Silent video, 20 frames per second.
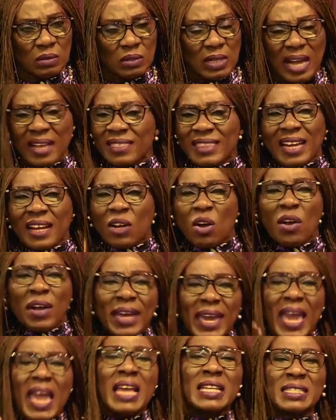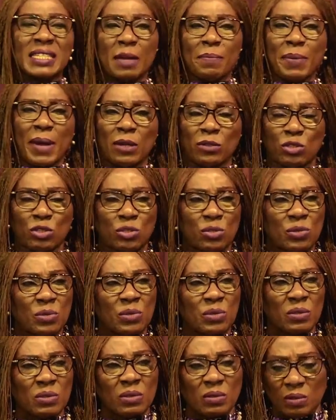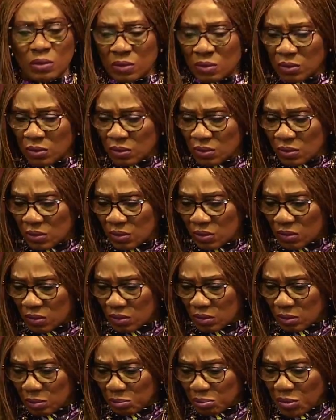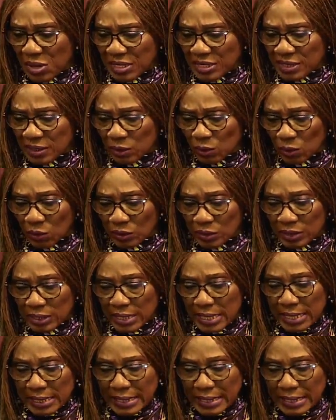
And that God cares about you. Praise the Lord.